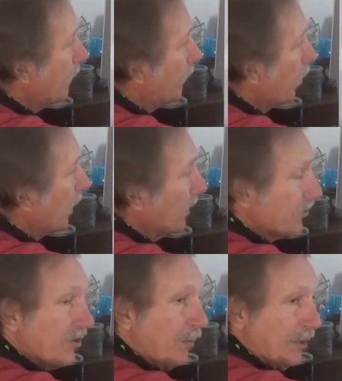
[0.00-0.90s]
more or
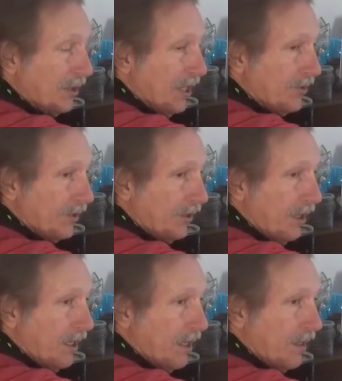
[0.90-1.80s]
less the potential
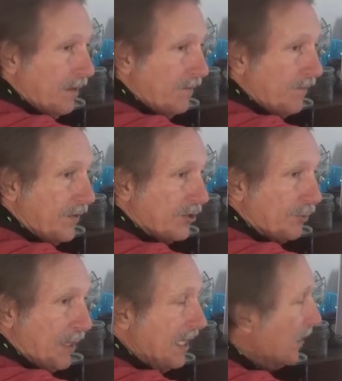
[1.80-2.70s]
of the
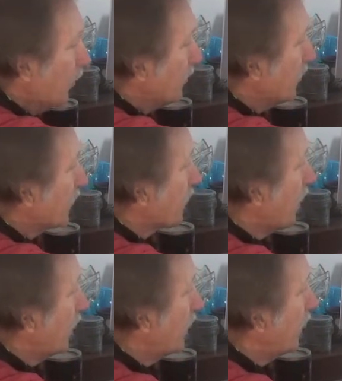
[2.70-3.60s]
speed at which it's
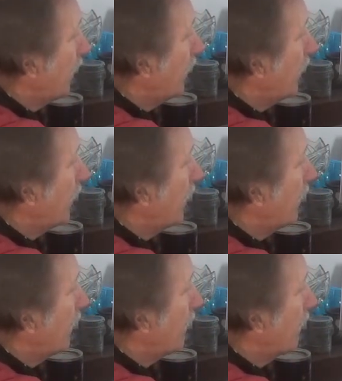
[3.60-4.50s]
running and
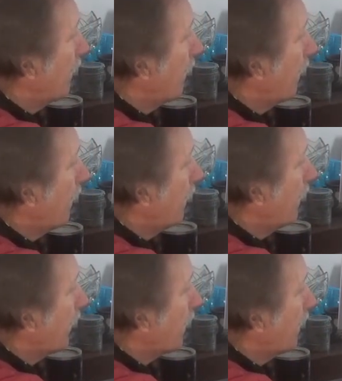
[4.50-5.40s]

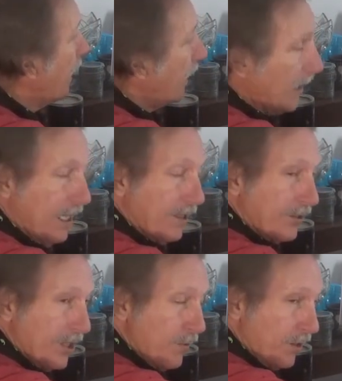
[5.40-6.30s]
the kinetic
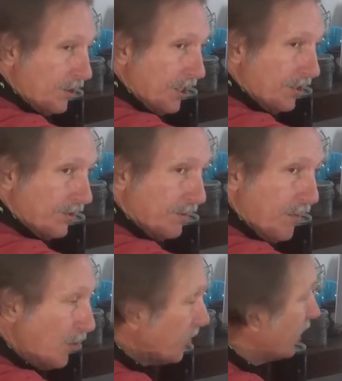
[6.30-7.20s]
energy, which is the motion